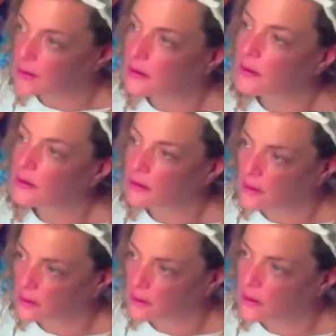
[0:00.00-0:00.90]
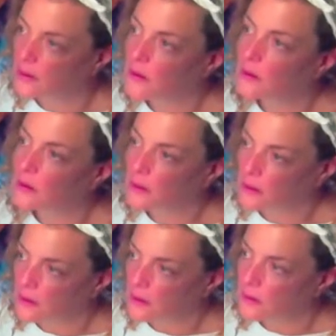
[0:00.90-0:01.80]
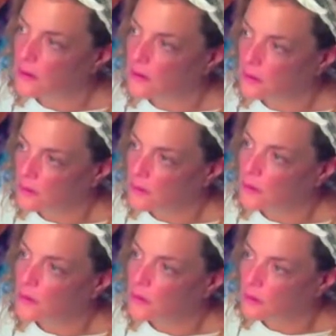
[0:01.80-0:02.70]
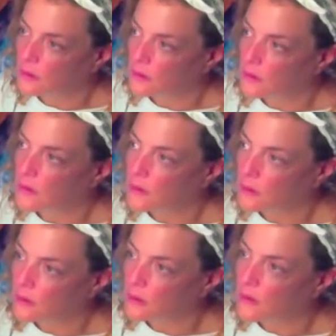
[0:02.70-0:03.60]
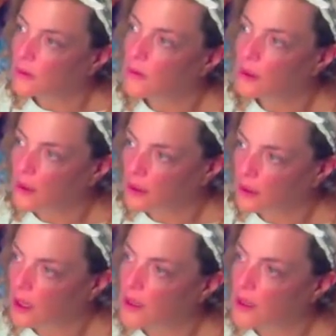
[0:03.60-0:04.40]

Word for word: We need to relay it all to actually having happy memories. Yes.